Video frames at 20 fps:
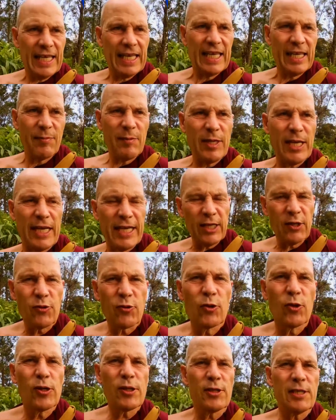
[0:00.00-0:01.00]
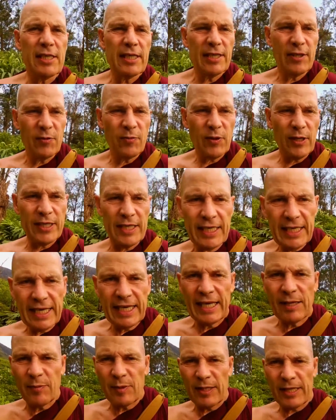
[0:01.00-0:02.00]
Eliminating cruelty, one
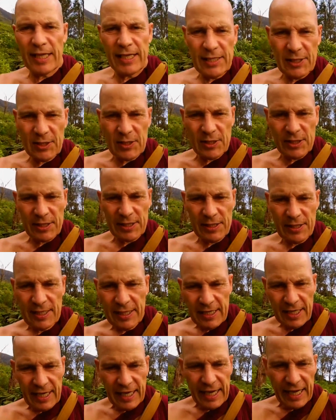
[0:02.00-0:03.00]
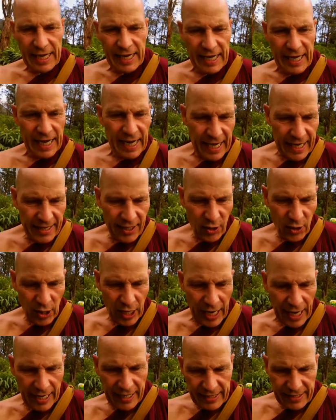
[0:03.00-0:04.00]
eliminates uh, either,
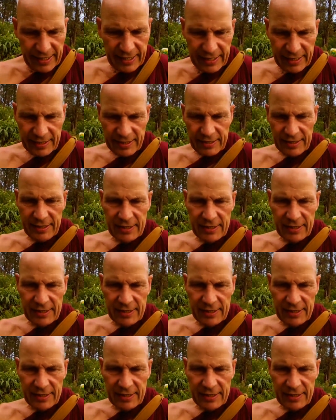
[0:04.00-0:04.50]
either